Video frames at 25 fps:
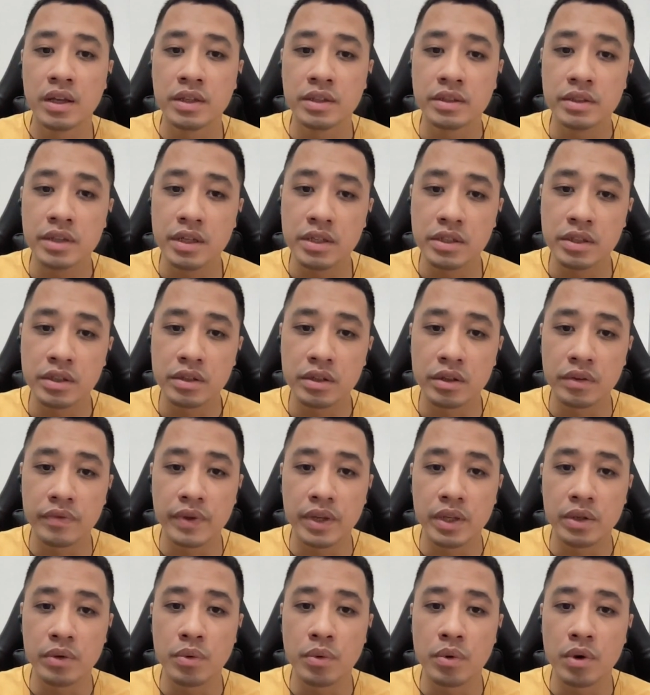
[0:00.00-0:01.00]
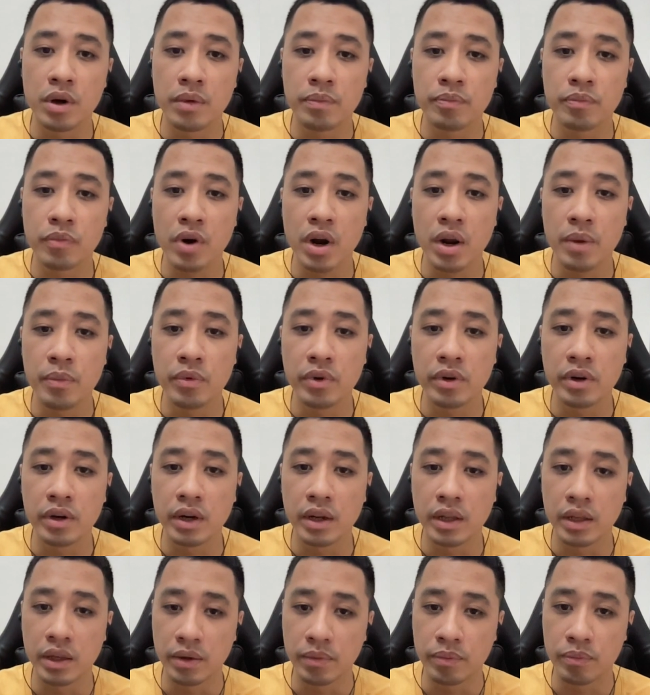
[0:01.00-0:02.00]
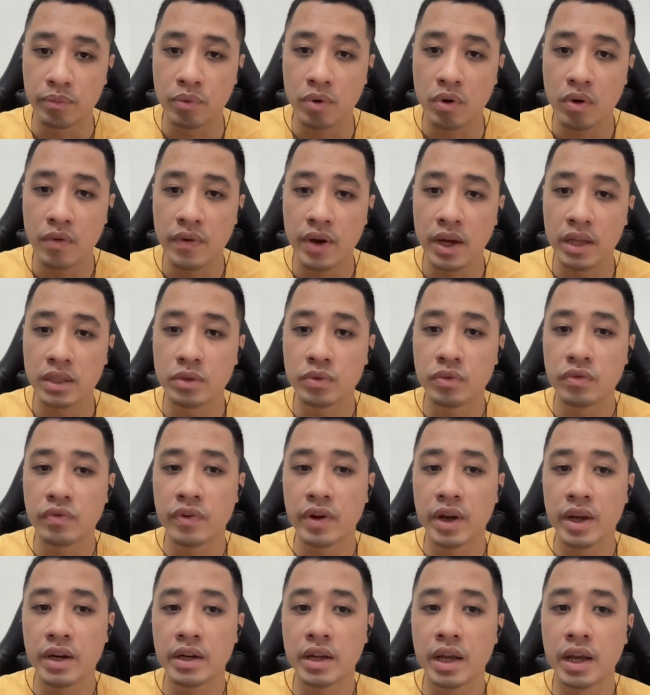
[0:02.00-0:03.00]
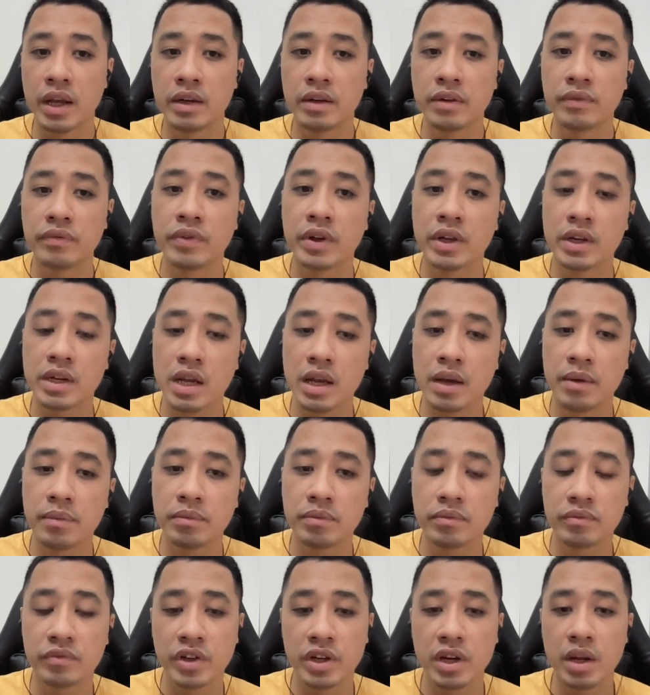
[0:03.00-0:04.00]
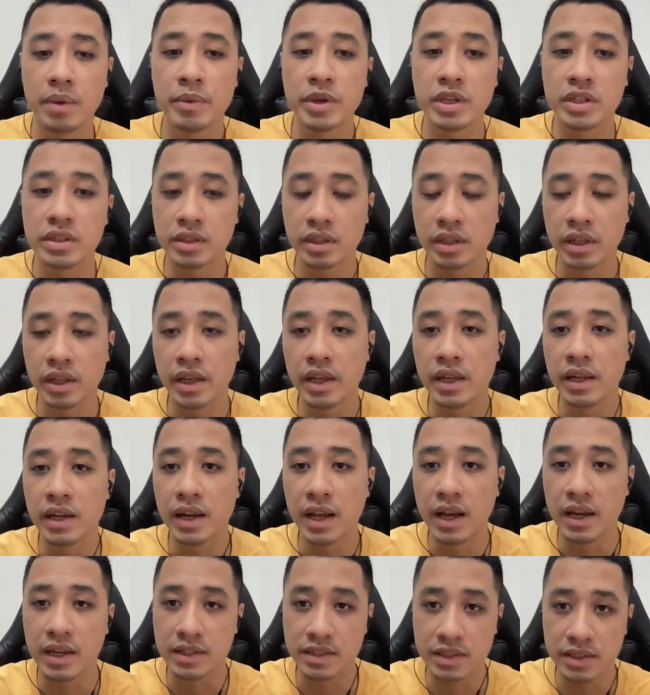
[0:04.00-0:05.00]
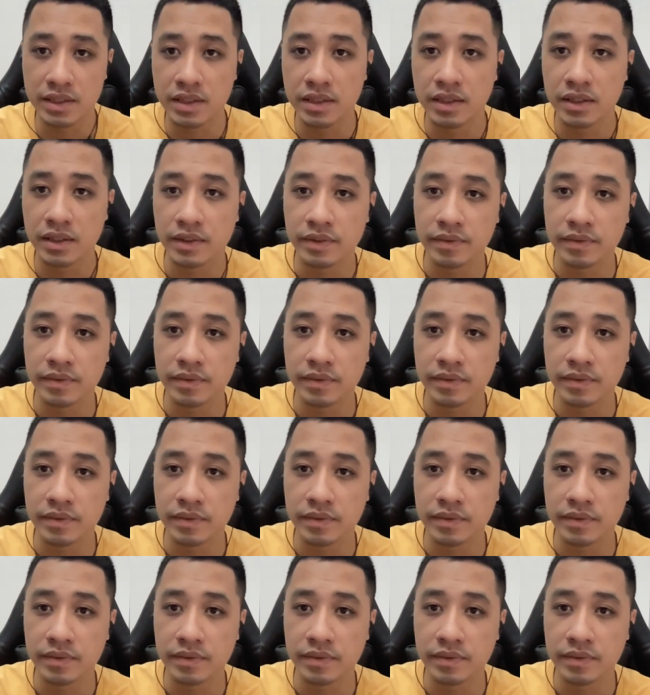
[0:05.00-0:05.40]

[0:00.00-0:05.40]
these services were primarily provided to French and Vietnamese elites.